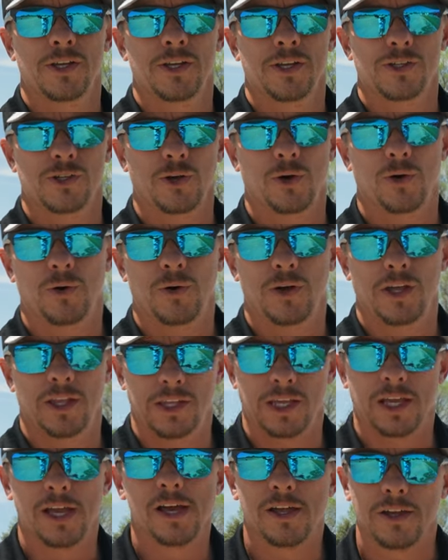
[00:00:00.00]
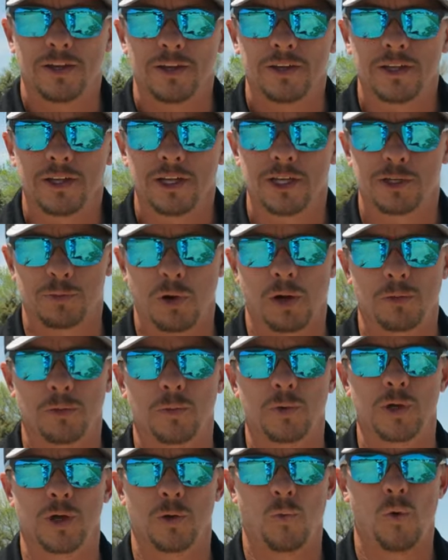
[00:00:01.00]
So in the end, it's
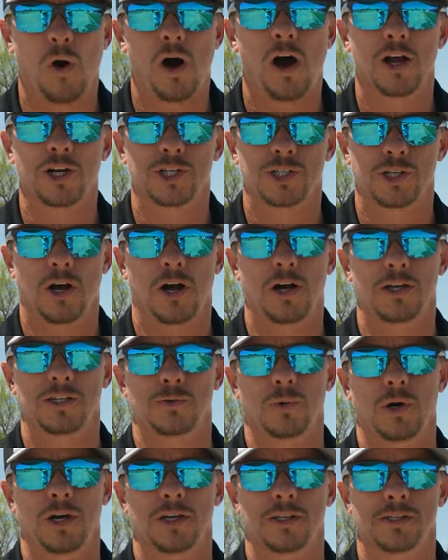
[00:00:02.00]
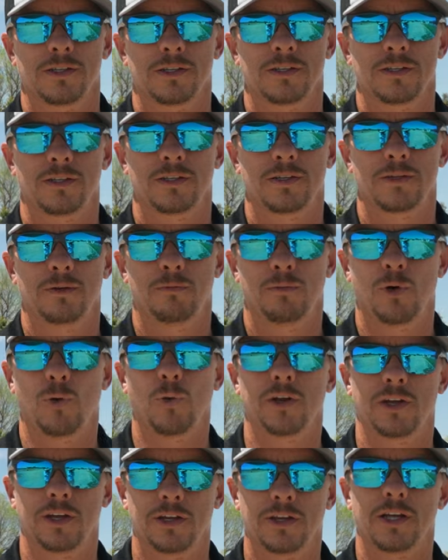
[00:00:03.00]
probably a wash cost-wise. But
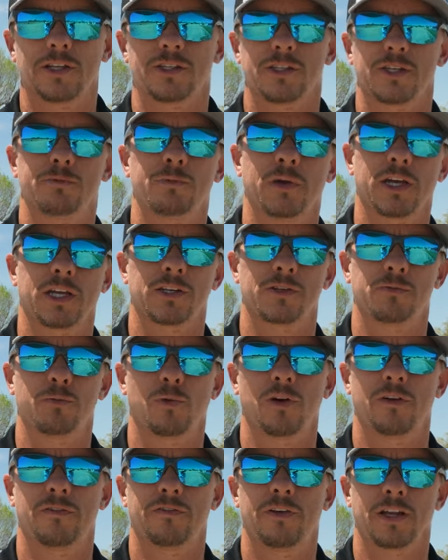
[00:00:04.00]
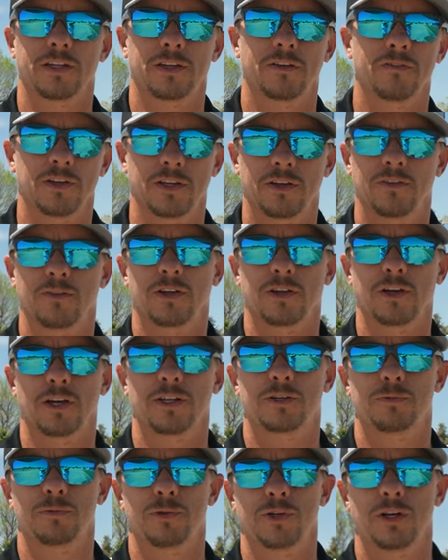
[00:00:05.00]
what it does is make us more effective and give the
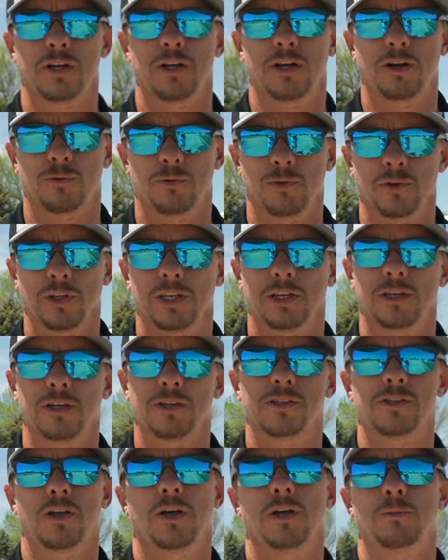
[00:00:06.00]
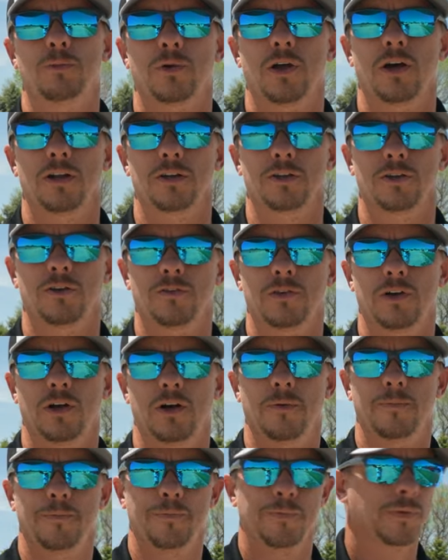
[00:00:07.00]
customer a really good solid product
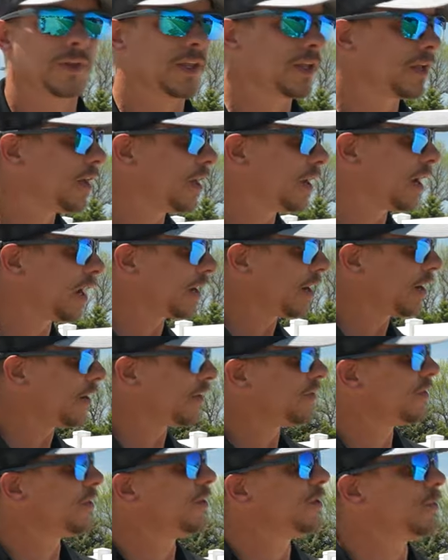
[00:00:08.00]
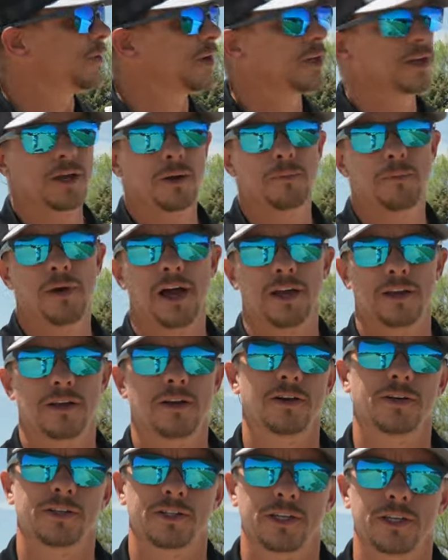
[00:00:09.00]
overall. And I guarantee you, we can come back
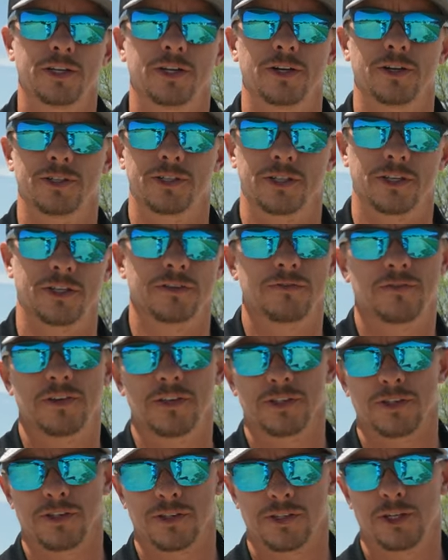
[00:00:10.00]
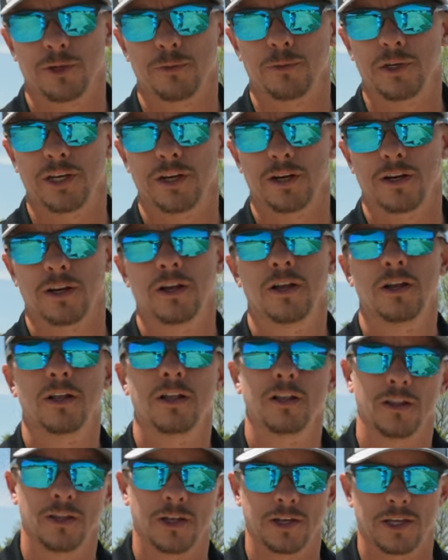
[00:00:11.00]
here in 10 years and this fence will still be here
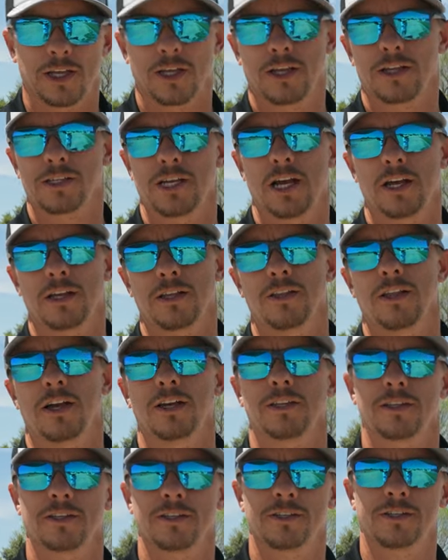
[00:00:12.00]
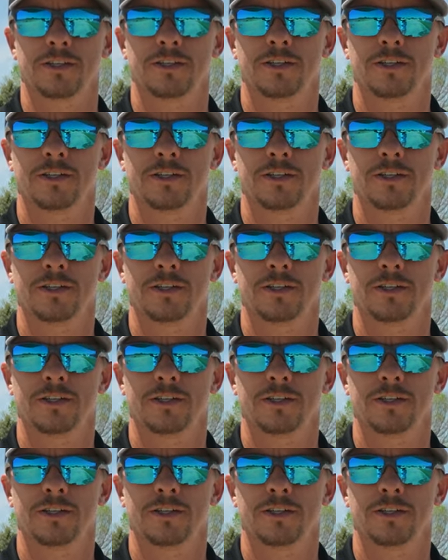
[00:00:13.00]
looking exactly like this.